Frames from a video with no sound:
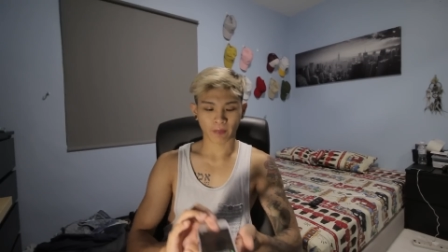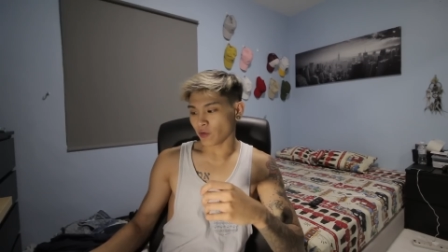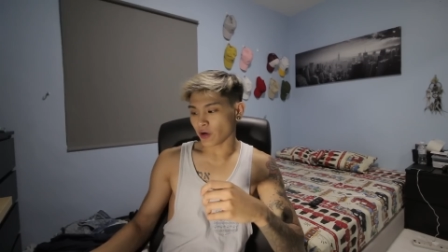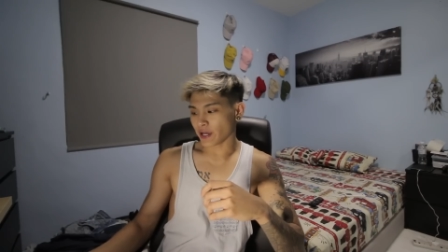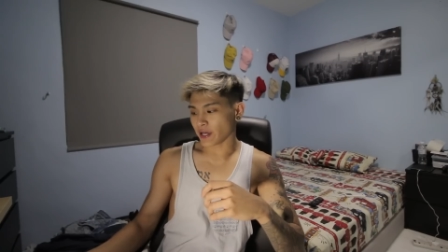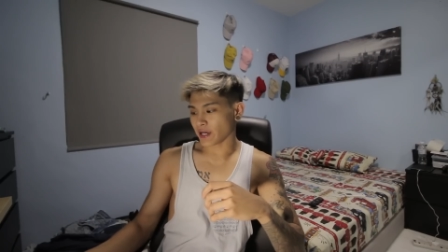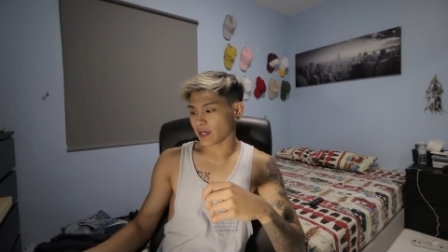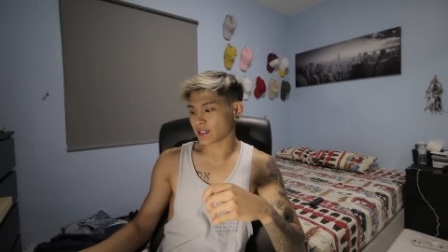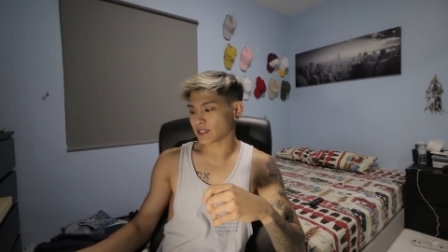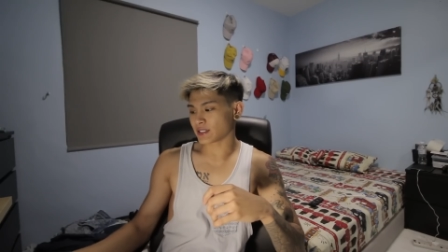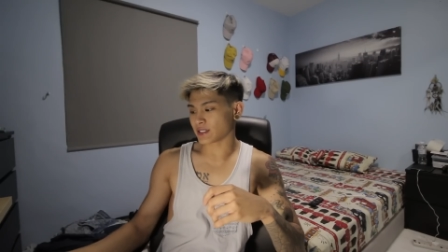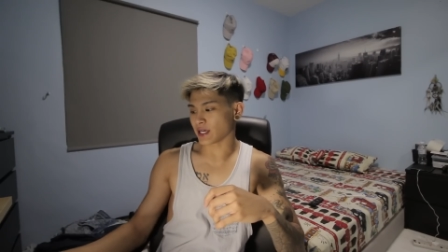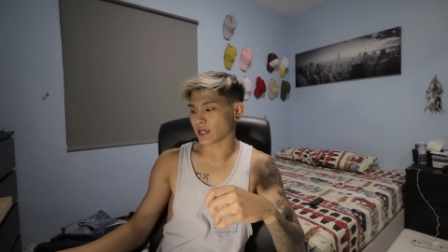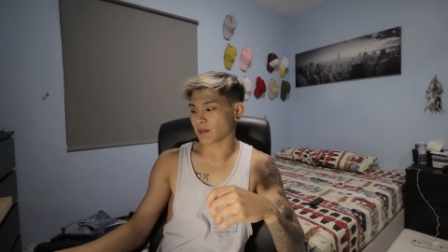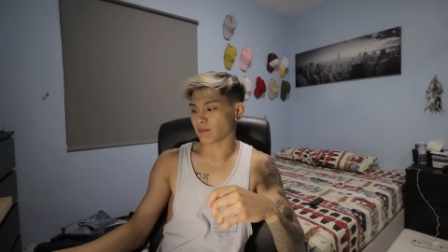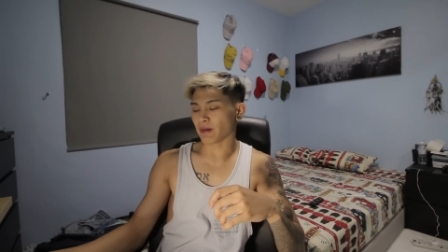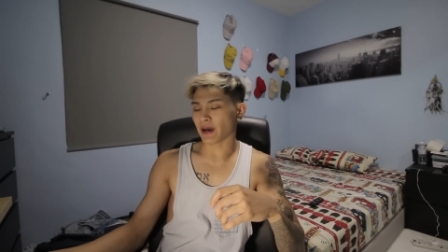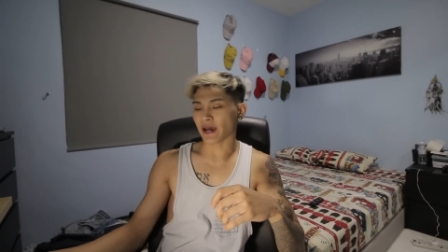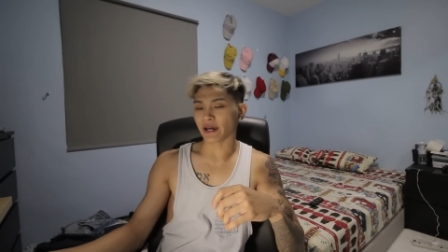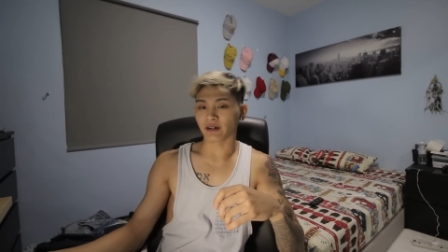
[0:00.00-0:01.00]
Ray
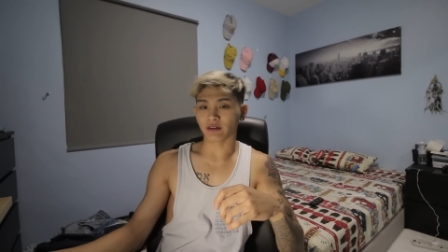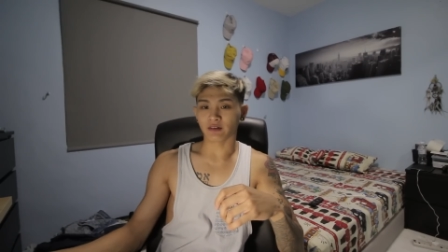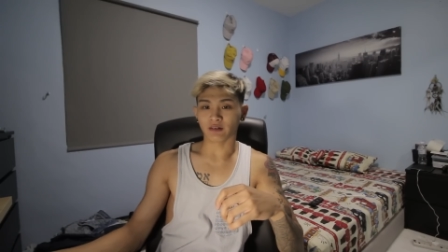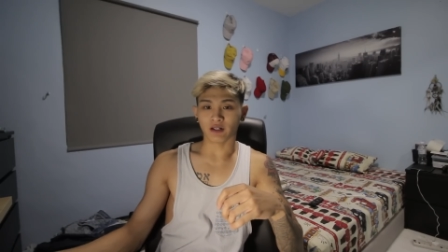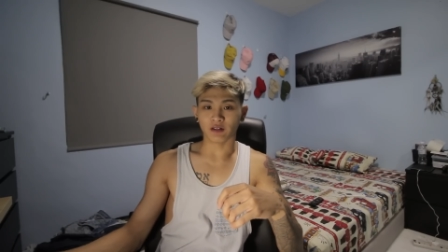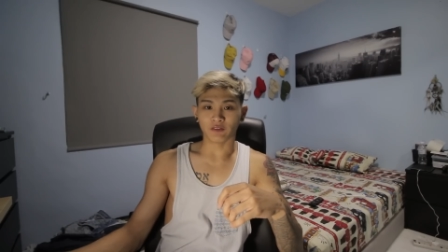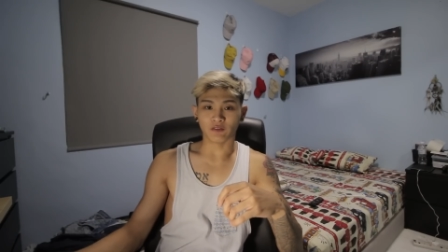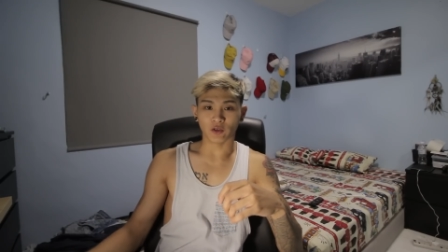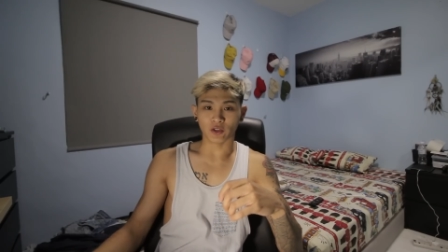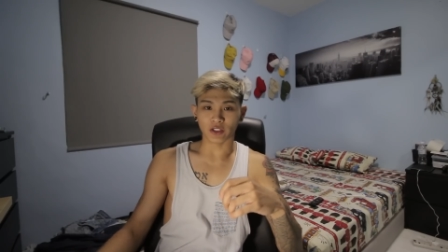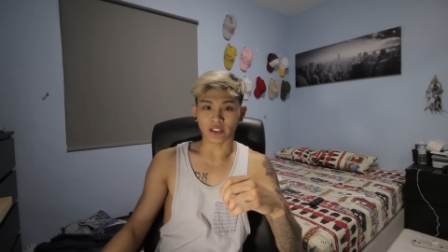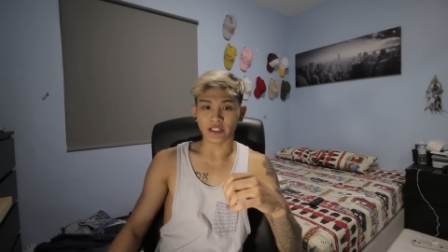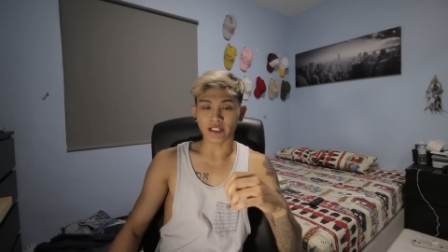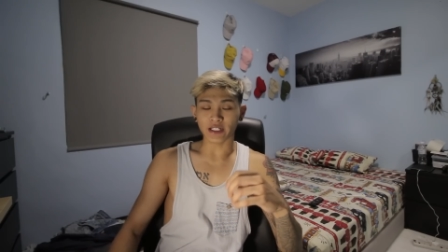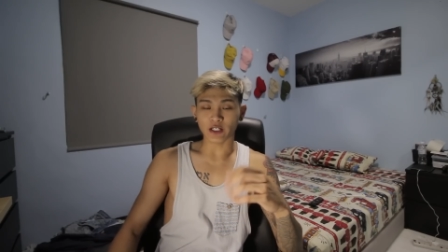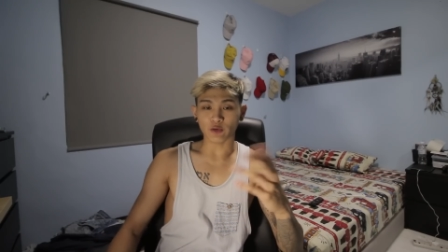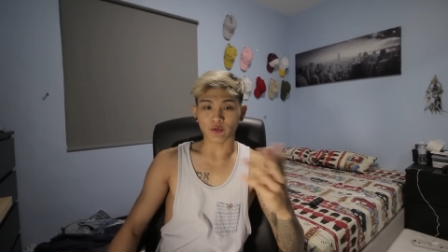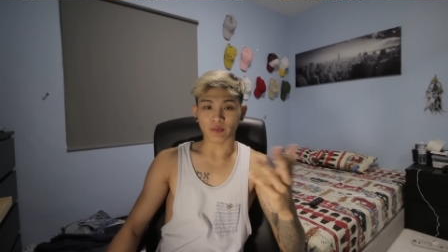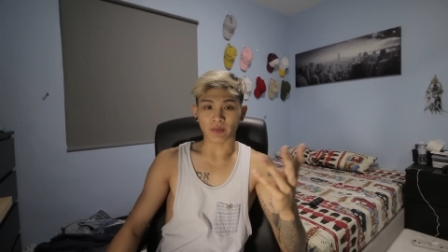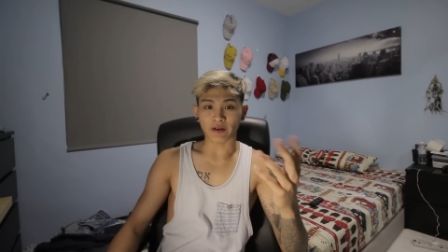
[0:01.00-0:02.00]
stayed back uh, for
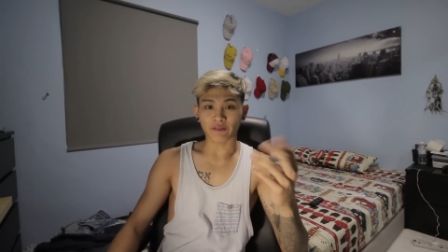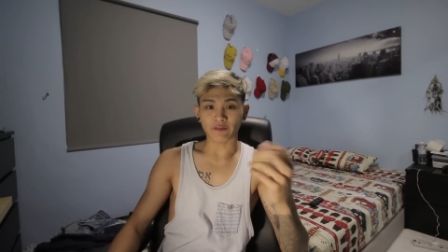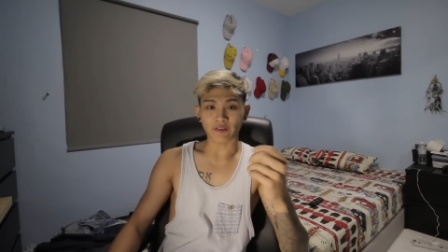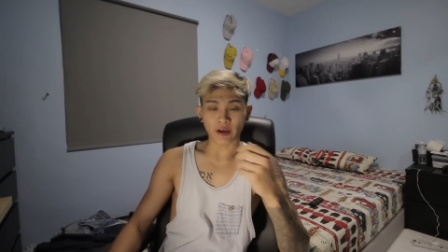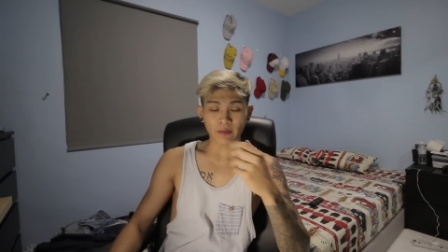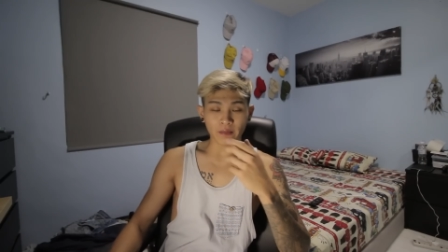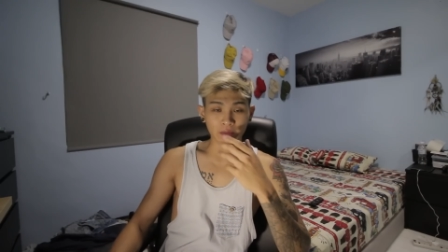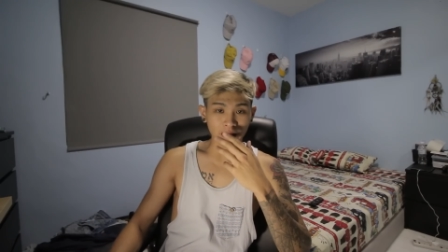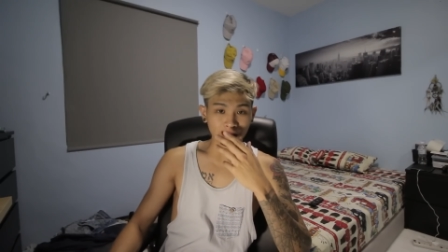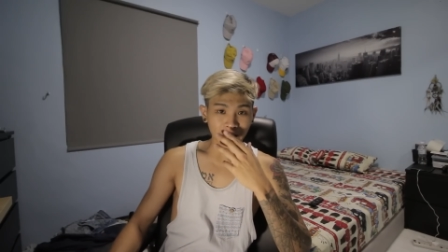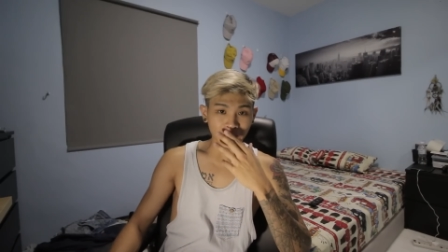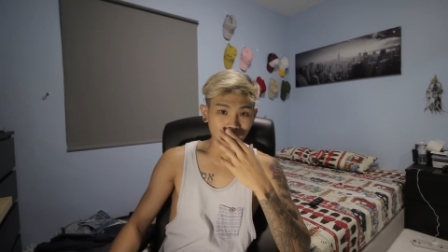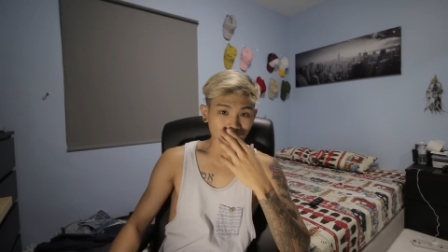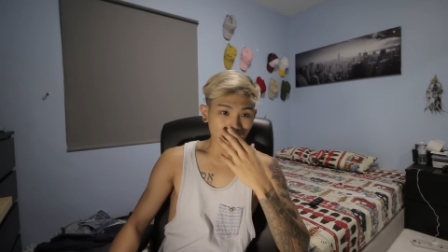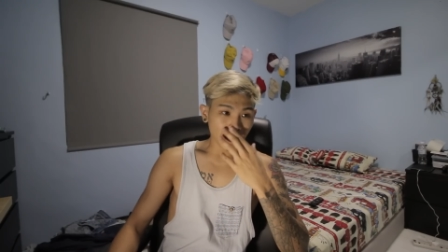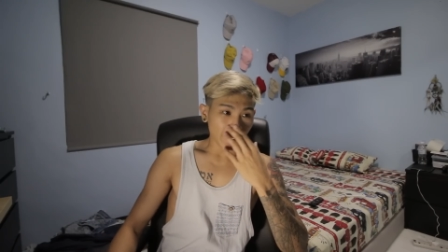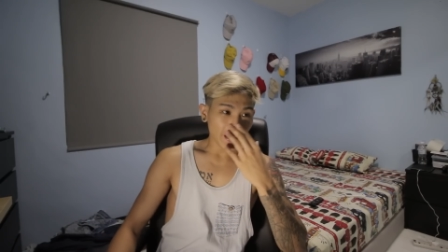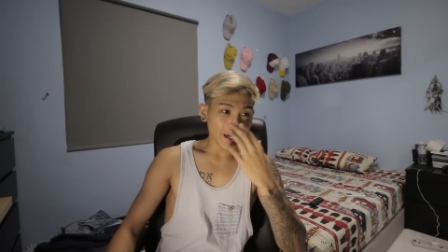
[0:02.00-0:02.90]
dinner with my family